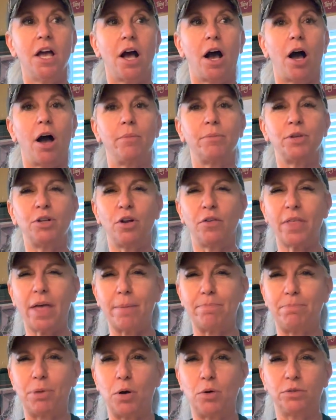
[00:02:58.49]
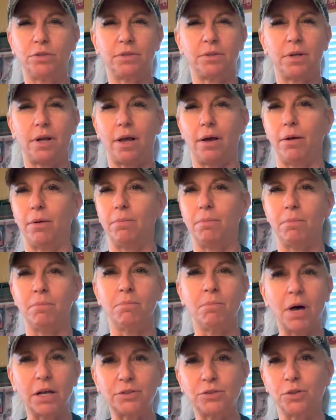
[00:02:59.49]
that post
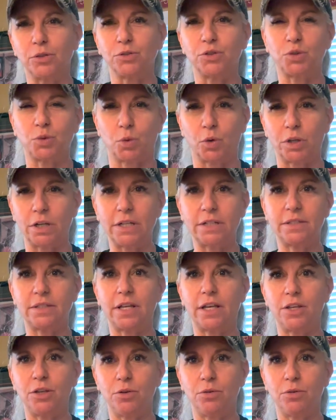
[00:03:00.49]
muscle soreness that you